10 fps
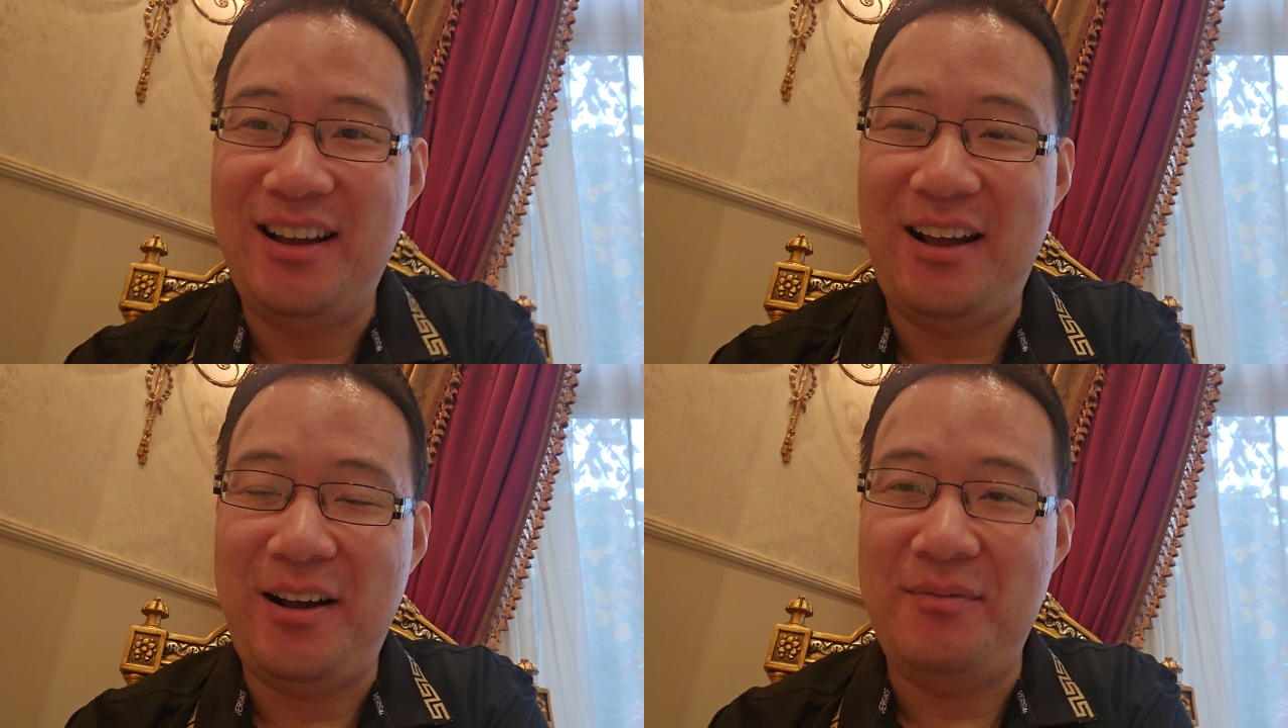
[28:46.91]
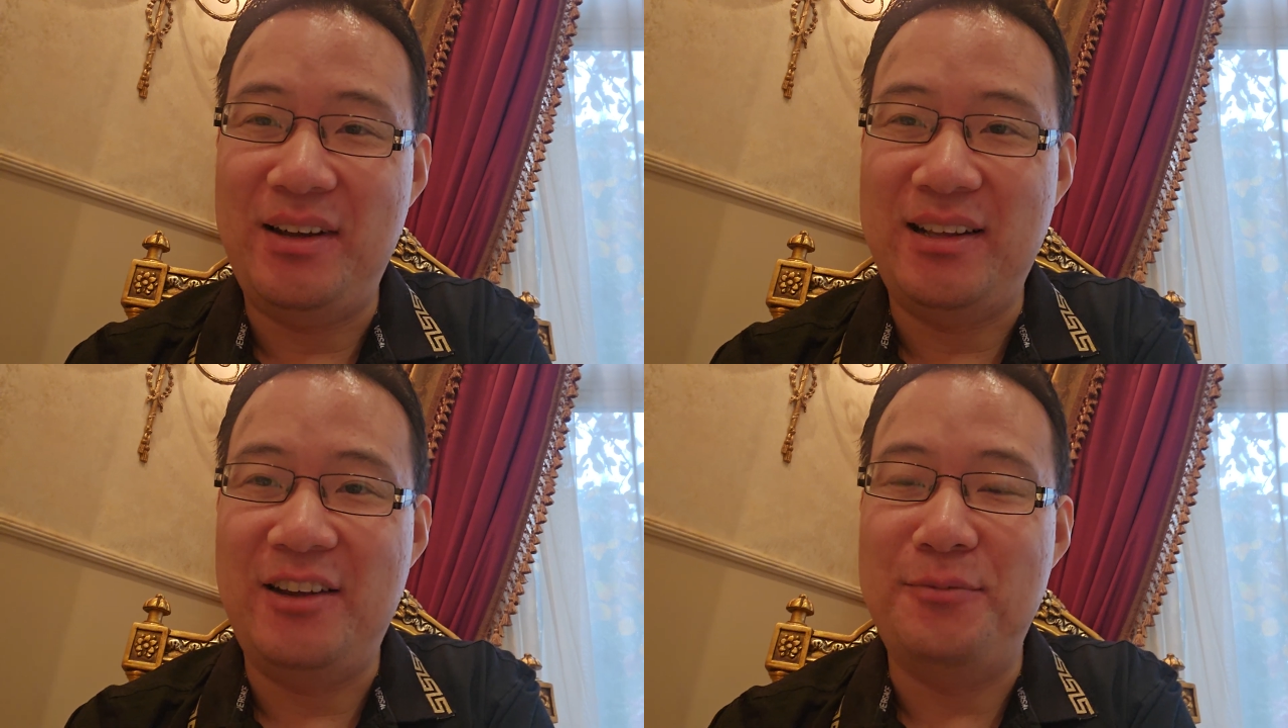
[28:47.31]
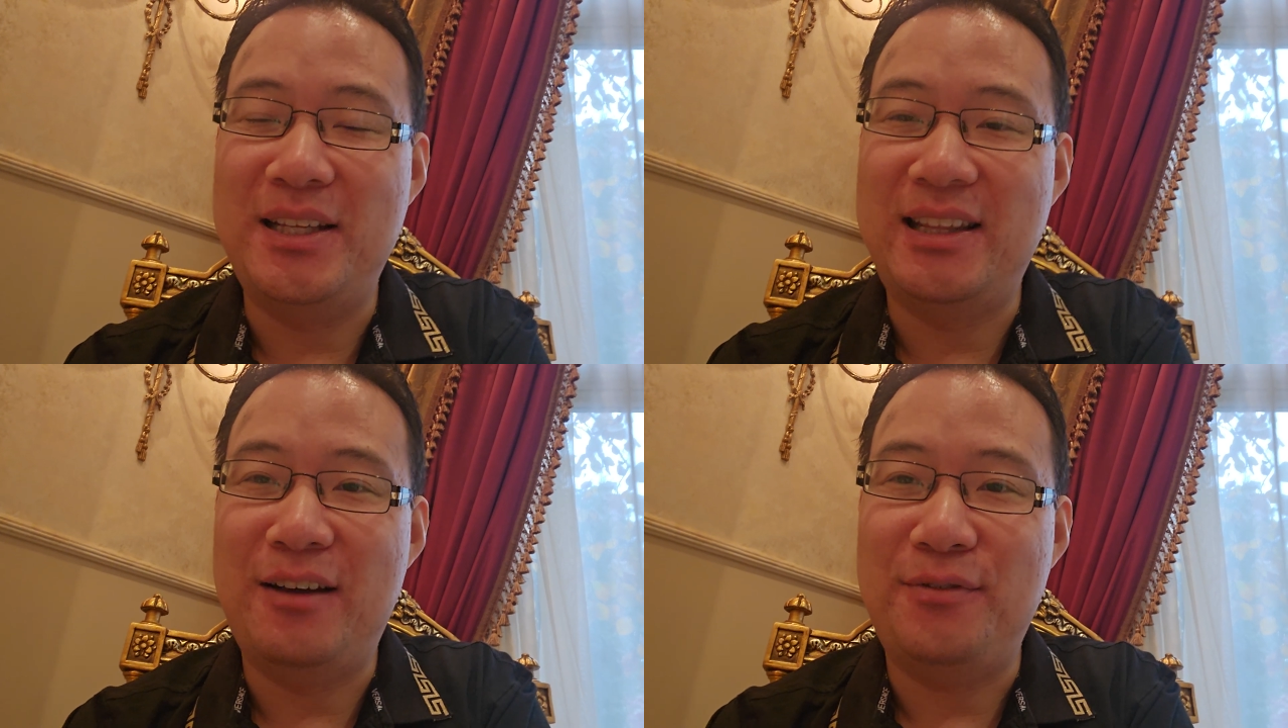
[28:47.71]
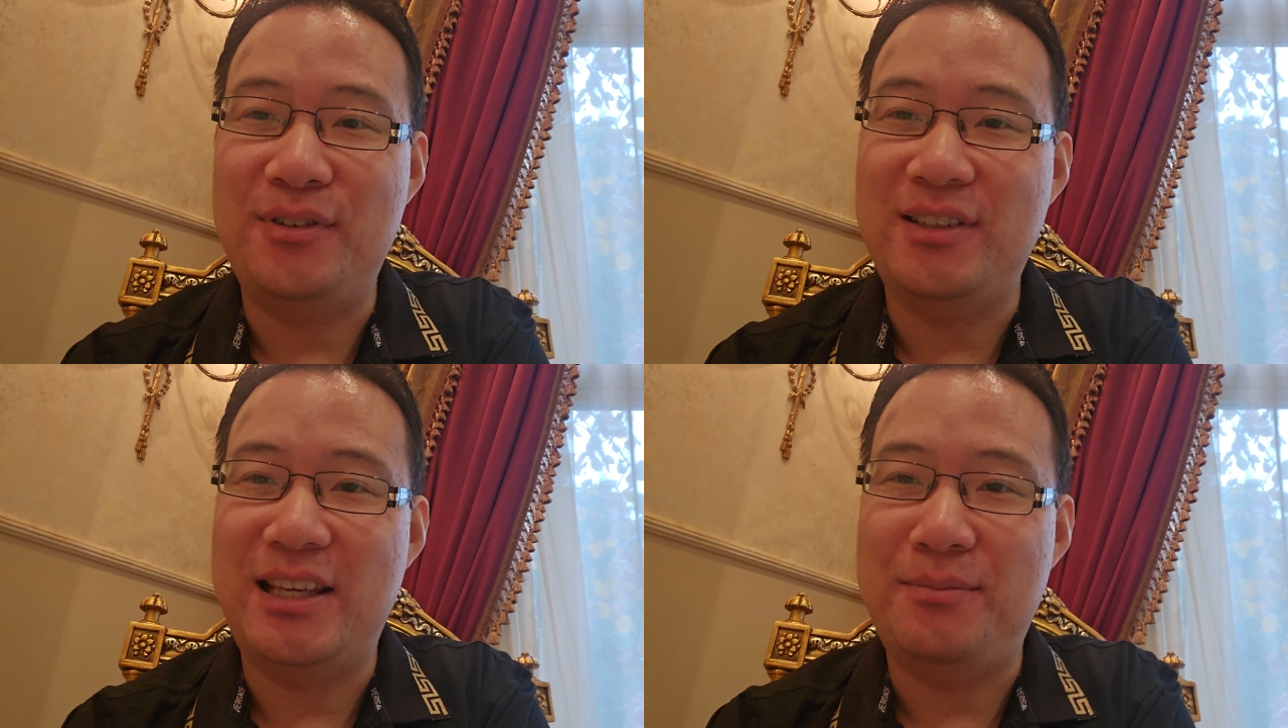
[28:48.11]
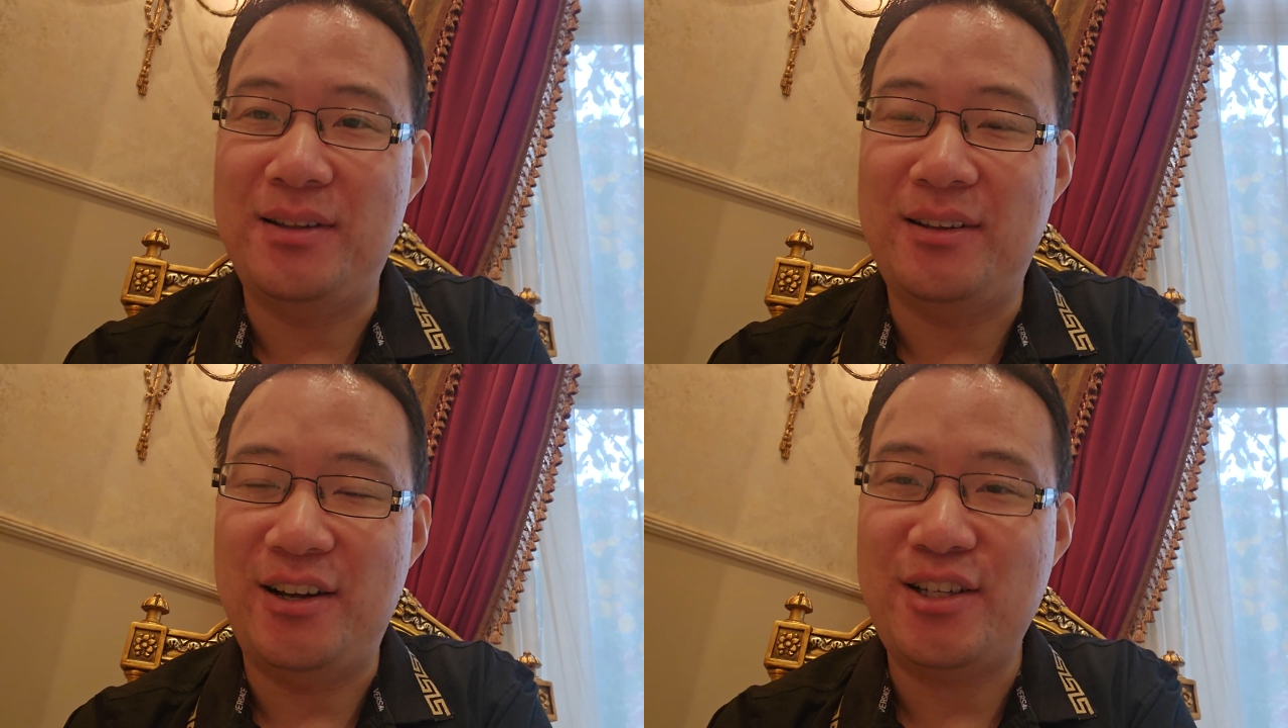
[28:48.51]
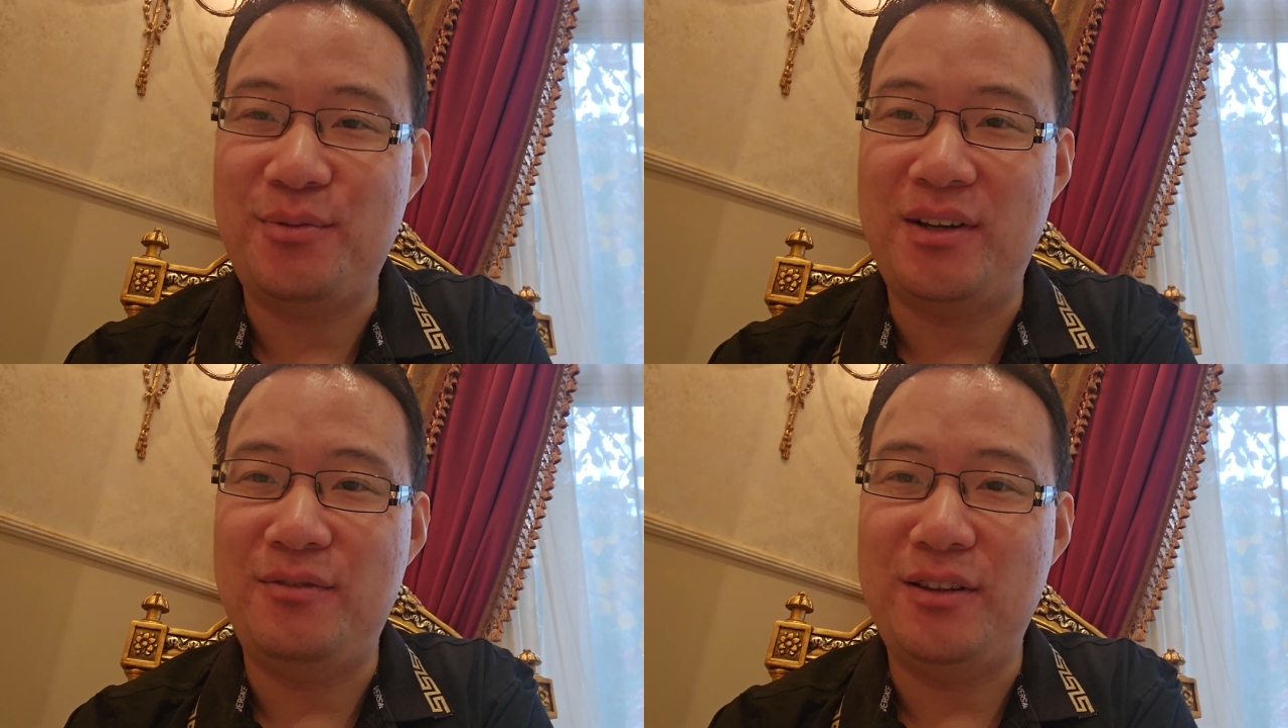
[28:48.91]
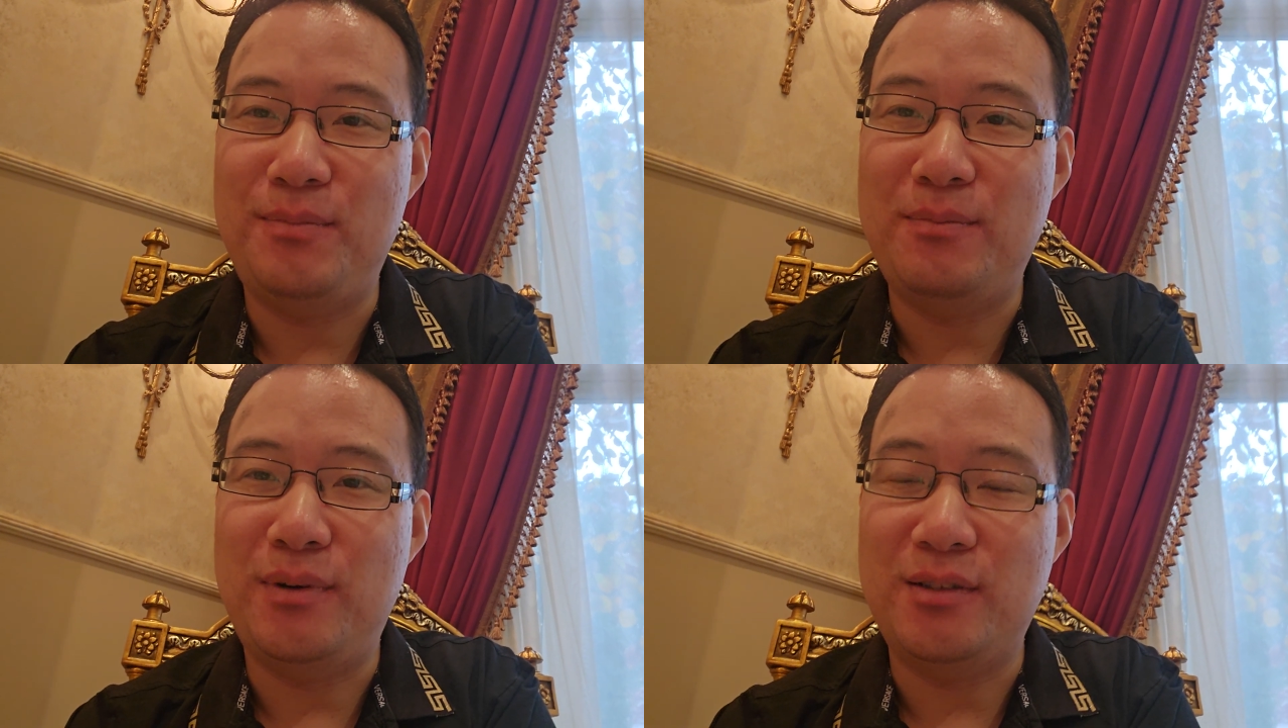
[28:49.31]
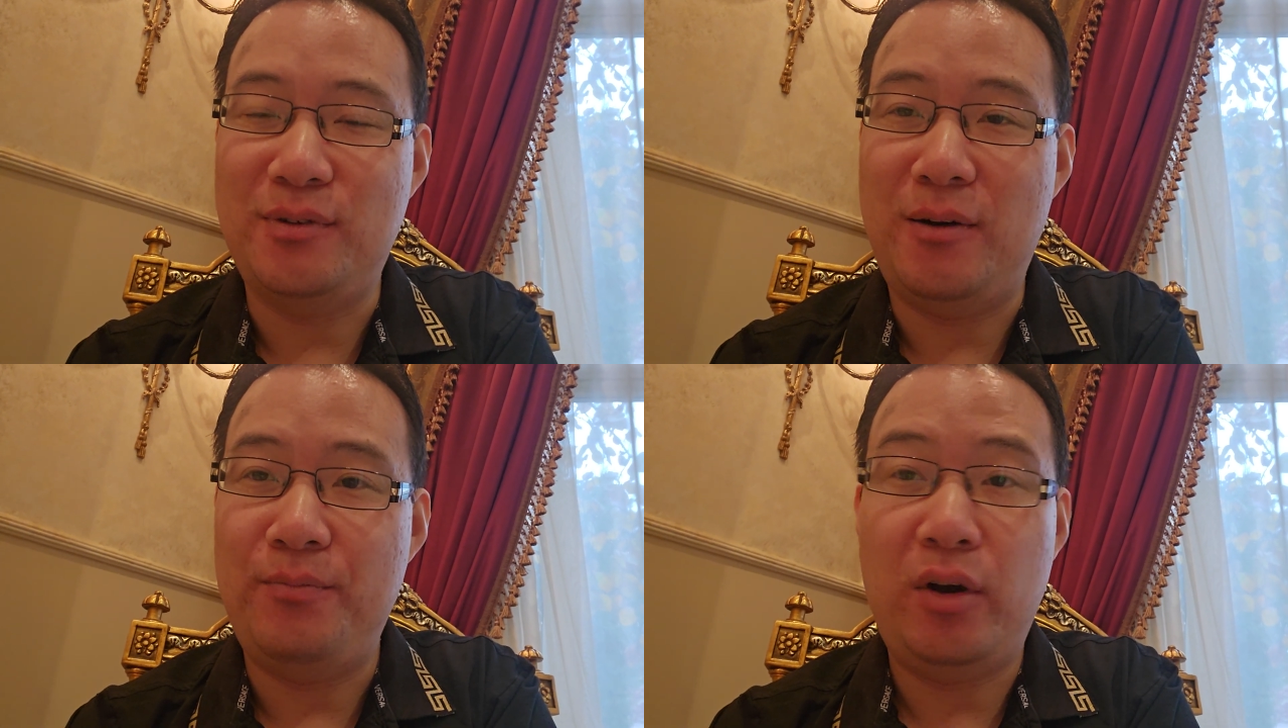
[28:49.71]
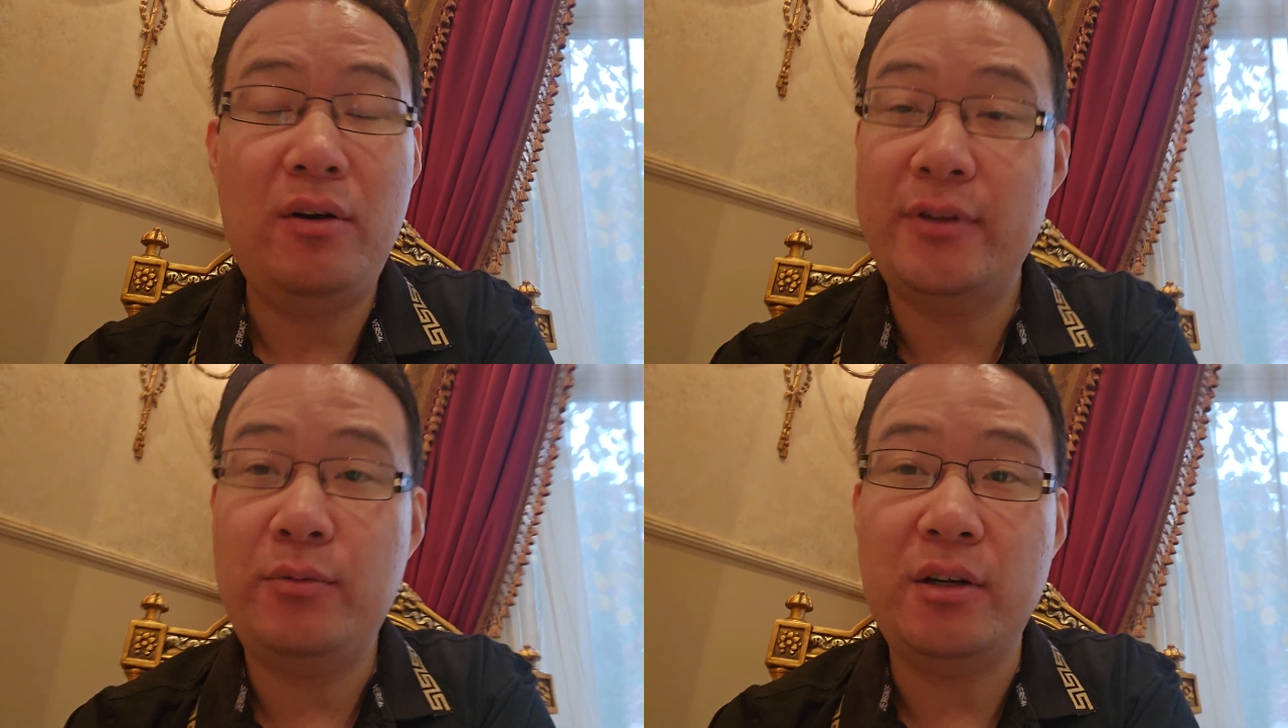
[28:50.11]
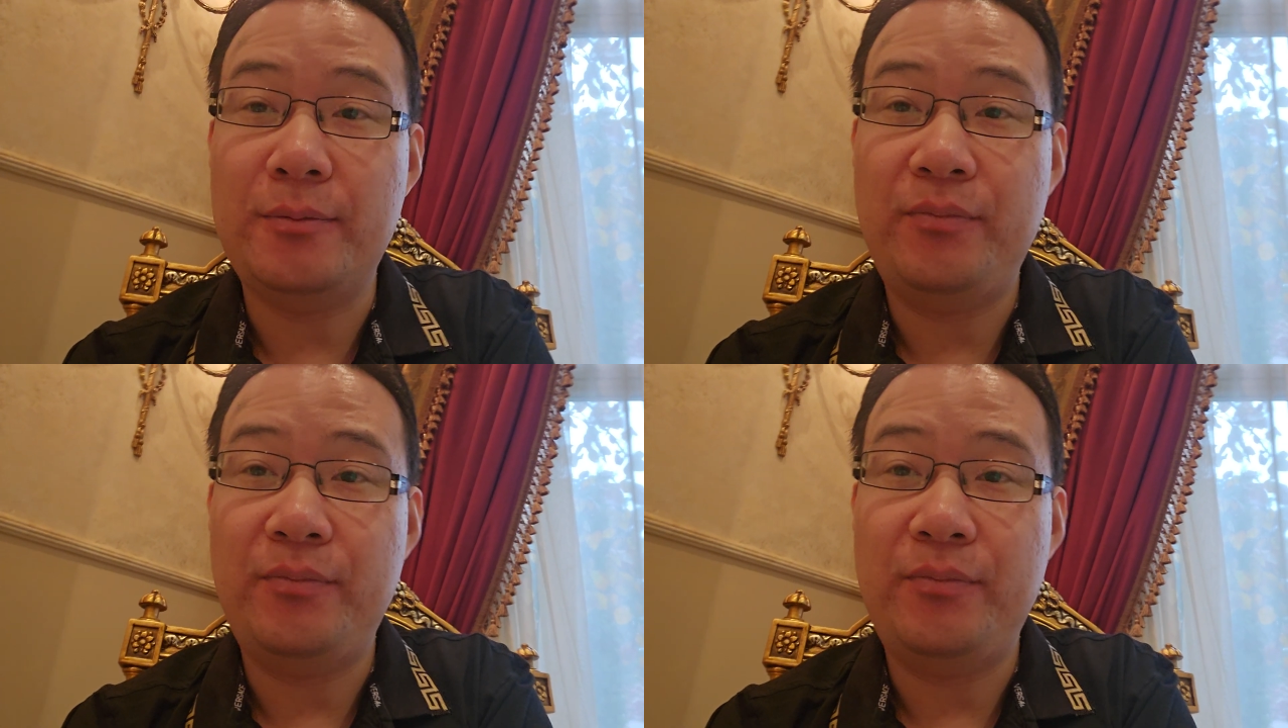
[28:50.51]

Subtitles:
And I've made an effort to keep in touch with people as well, all over the world.